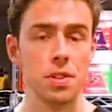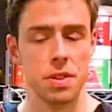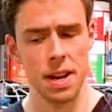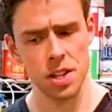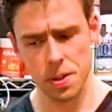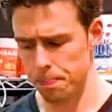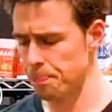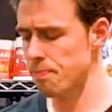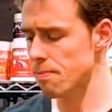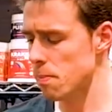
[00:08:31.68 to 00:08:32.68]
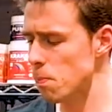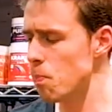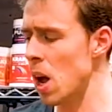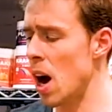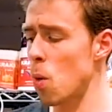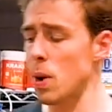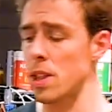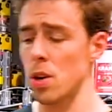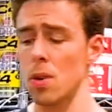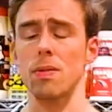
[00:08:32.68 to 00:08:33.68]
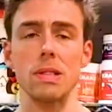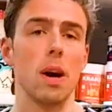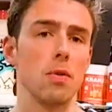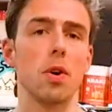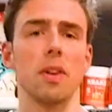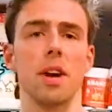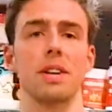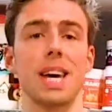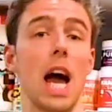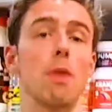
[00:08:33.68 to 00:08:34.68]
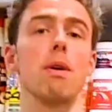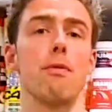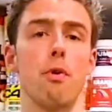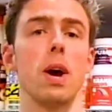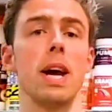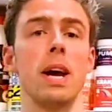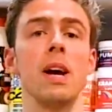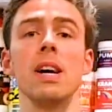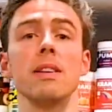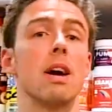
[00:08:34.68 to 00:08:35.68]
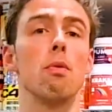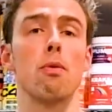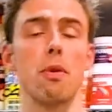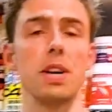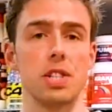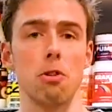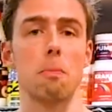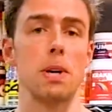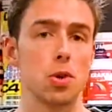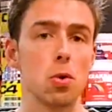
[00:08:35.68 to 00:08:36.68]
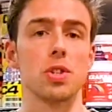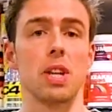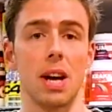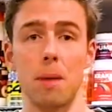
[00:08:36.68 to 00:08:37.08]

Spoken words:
and things, we thought, you know, not another calorie-free, guilt-free, syrupy sauce thing.